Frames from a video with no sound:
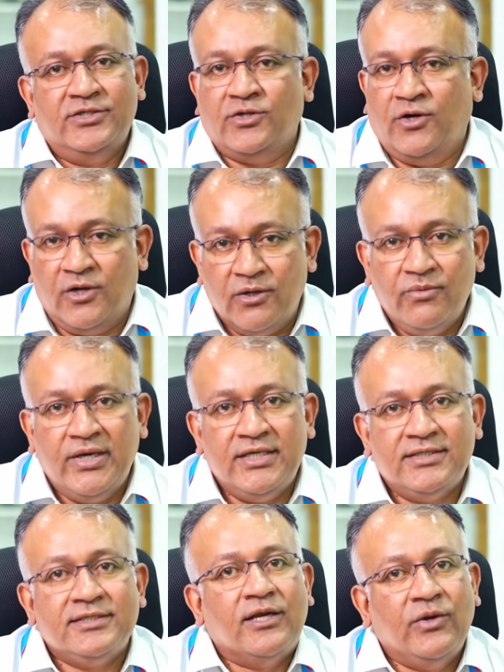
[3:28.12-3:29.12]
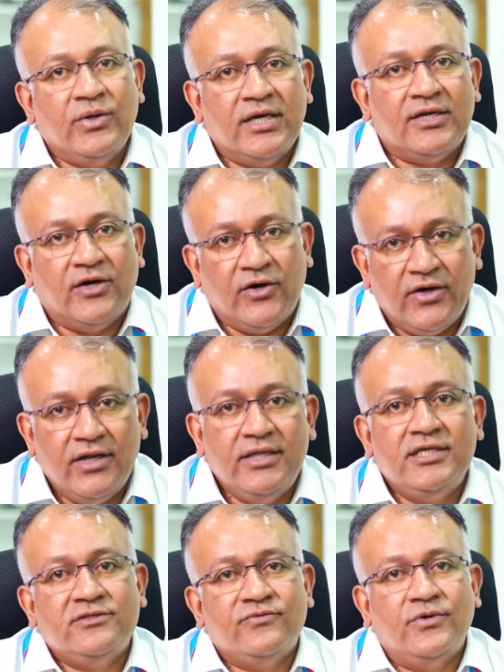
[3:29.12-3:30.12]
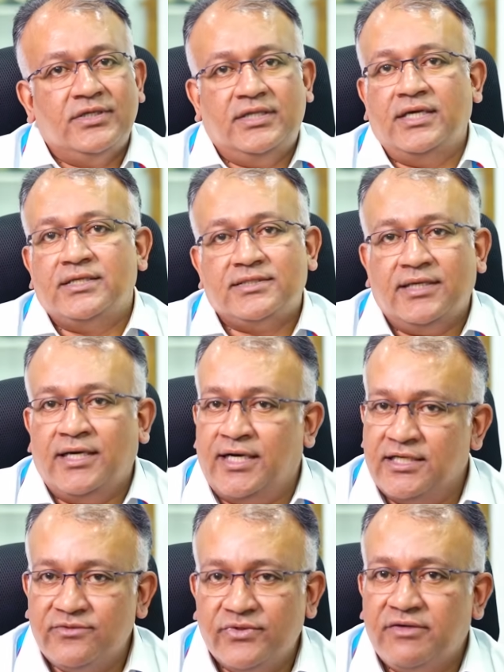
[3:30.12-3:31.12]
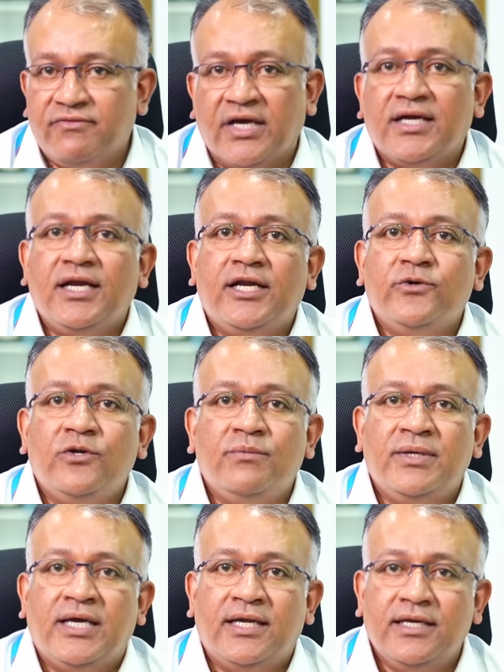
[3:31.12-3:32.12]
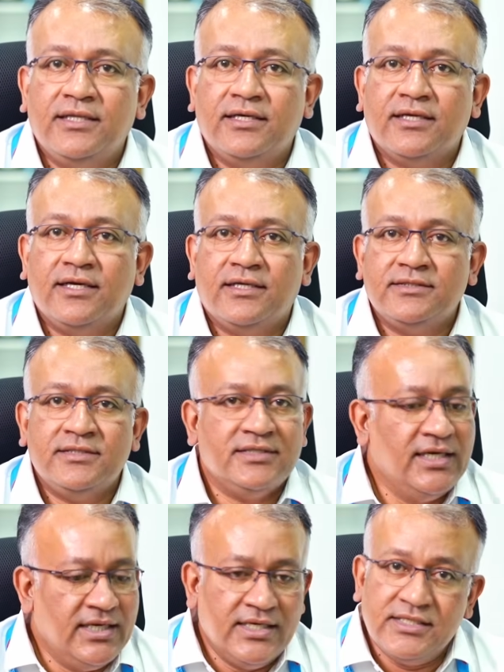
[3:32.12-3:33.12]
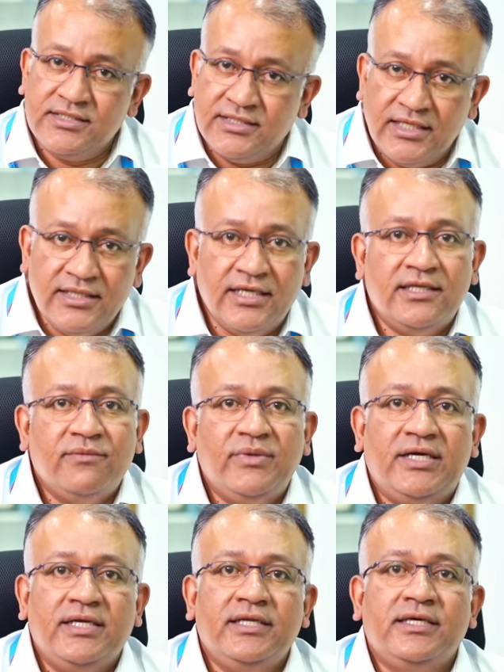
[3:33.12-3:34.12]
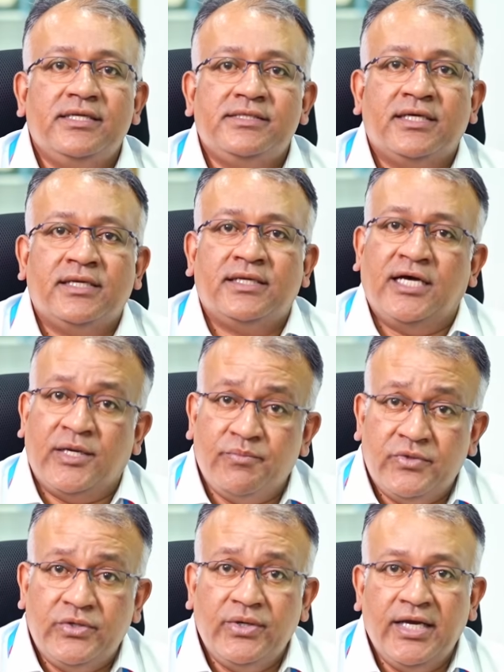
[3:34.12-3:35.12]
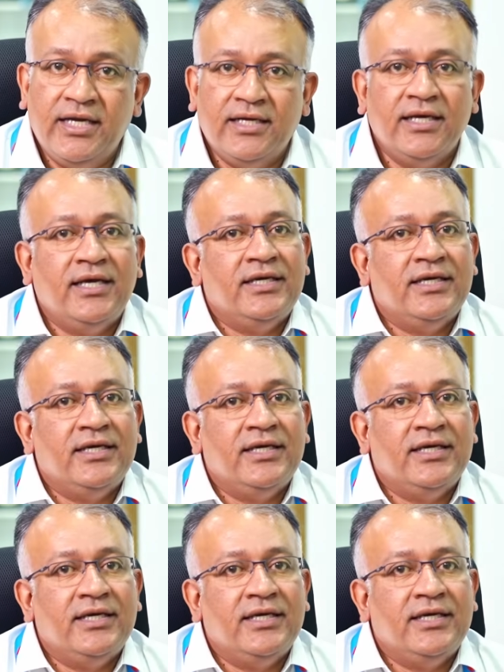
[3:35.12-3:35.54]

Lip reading: So always look at all these four things. Ask for the faculty who will be handling the classes. See that the materials are up to date.